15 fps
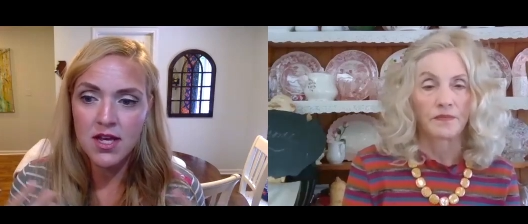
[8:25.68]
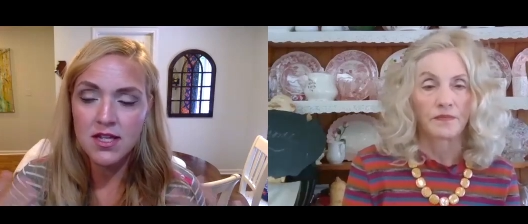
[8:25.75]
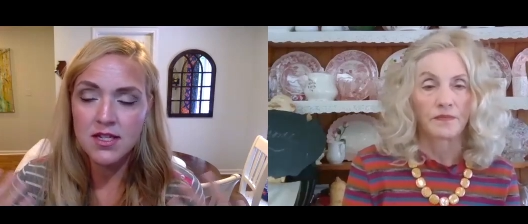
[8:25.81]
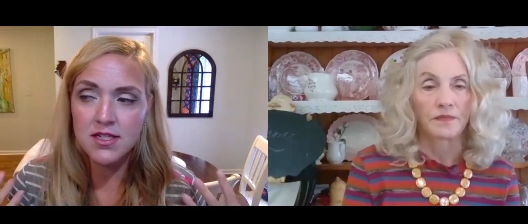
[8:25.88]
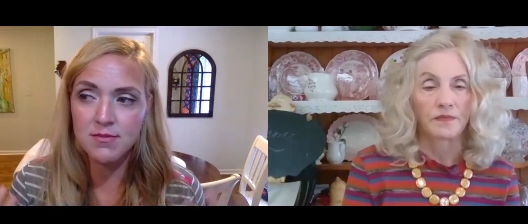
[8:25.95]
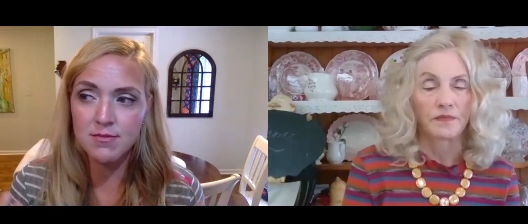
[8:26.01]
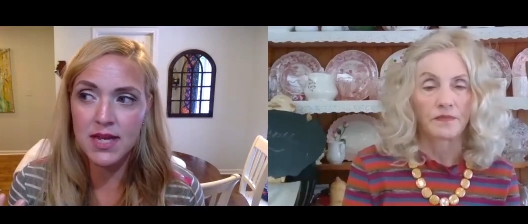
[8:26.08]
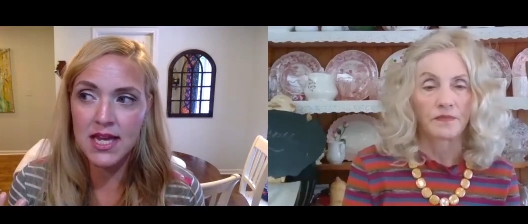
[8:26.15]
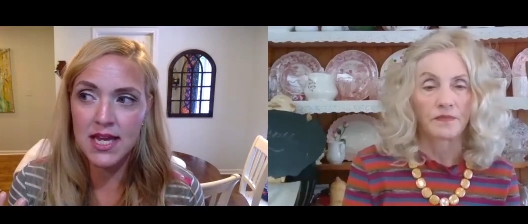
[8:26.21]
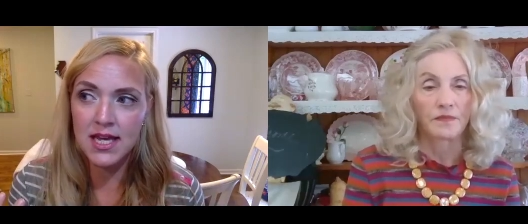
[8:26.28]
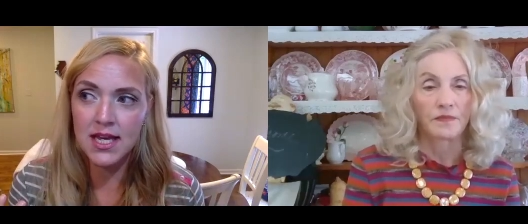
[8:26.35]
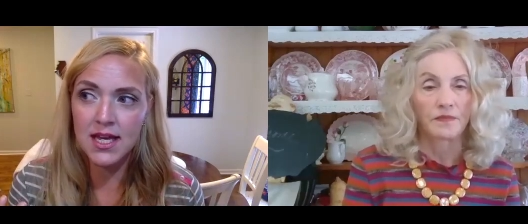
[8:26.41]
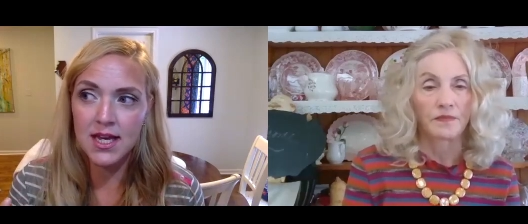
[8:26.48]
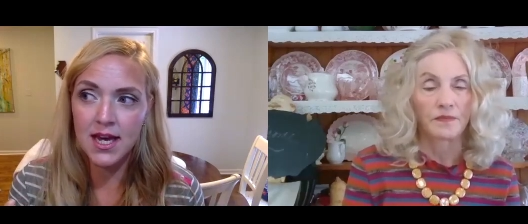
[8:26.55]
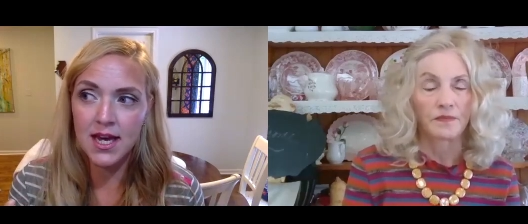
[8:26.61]
Speaker 1: to
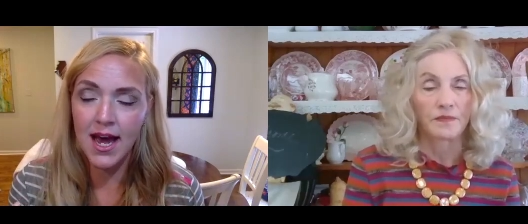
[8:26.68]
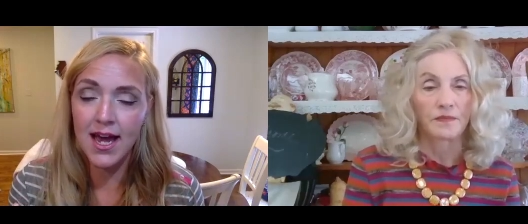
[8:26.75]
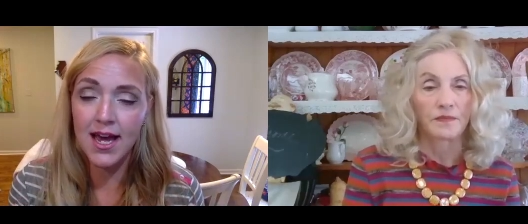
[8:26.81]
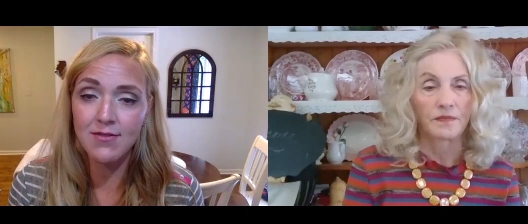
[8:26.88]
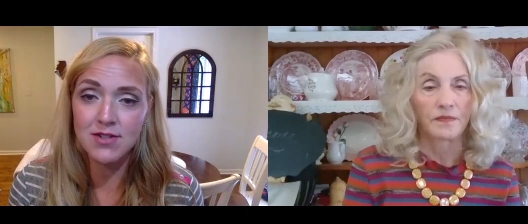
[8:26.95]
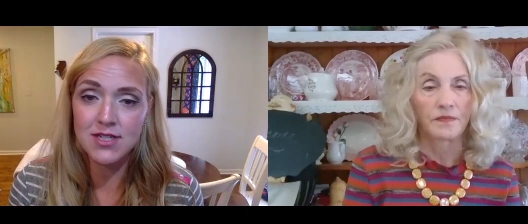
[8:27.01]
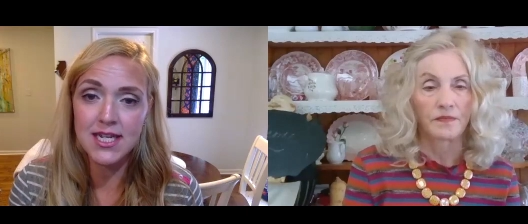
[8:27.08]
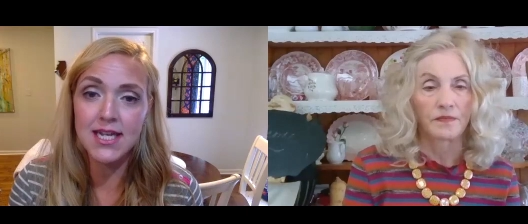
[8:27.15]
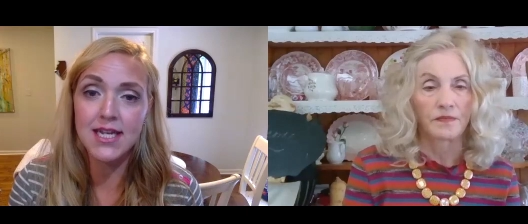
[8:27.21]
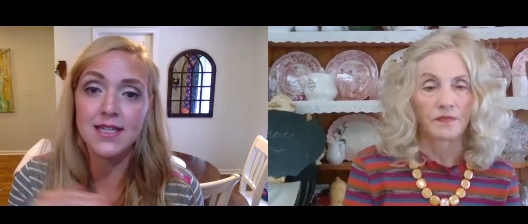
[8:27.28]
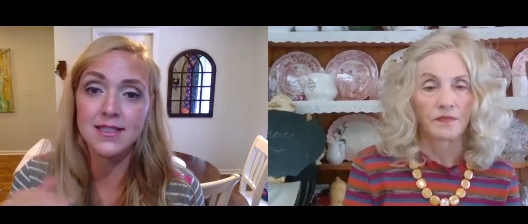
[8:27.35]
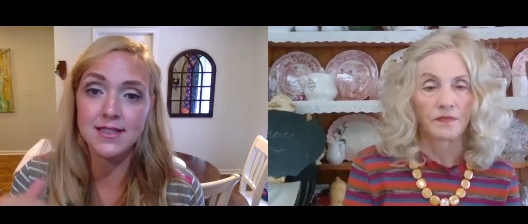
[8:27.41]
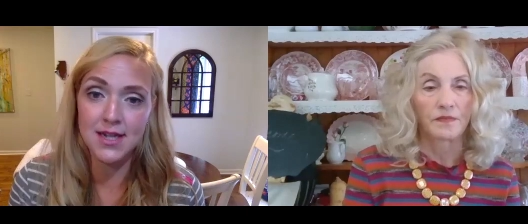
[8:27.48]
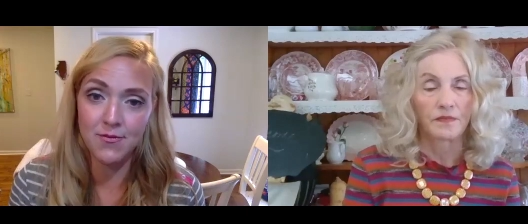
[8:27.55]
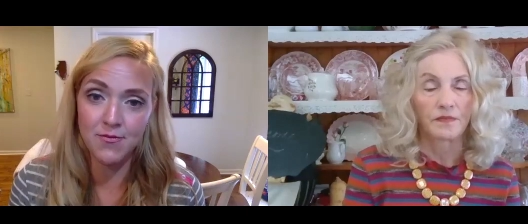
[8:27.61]
me, I have to take it a
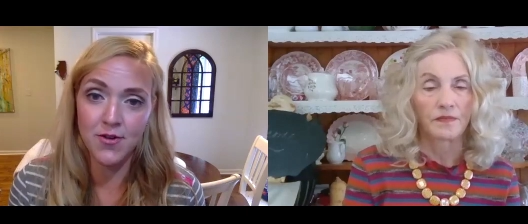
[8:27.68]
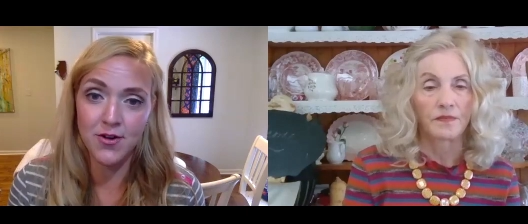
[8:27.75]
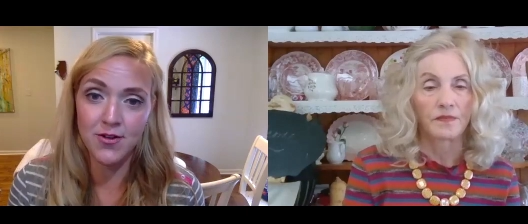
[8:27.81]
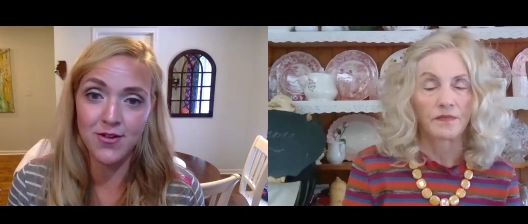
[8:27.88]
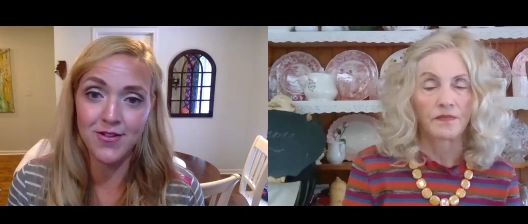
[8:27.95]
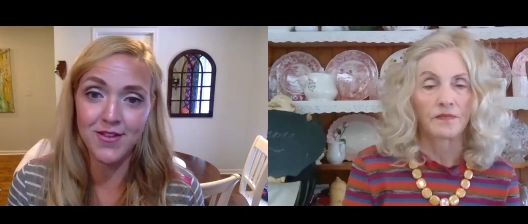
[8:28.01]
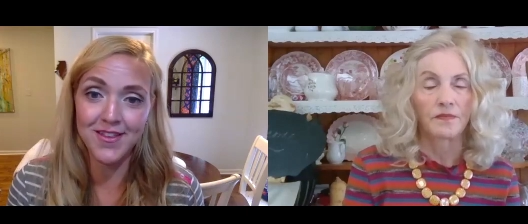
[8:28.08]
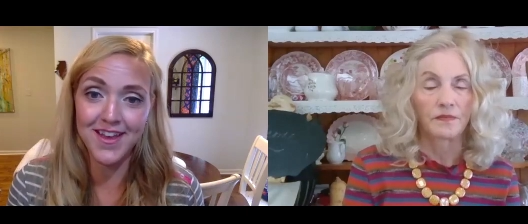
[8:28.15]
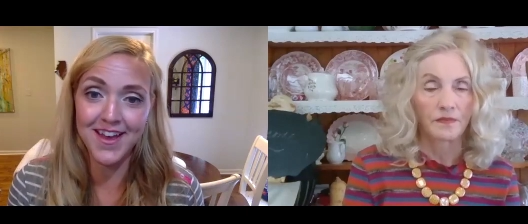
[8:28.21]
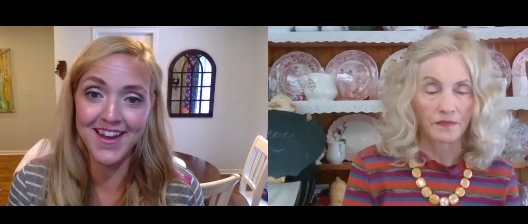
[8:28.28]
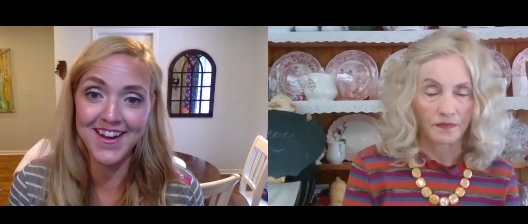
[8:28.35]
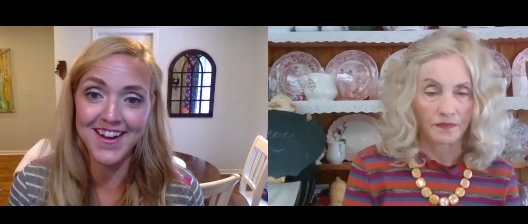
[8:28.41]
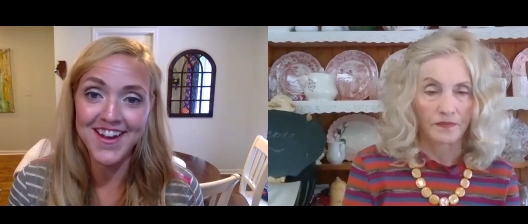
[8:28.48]
step further than that,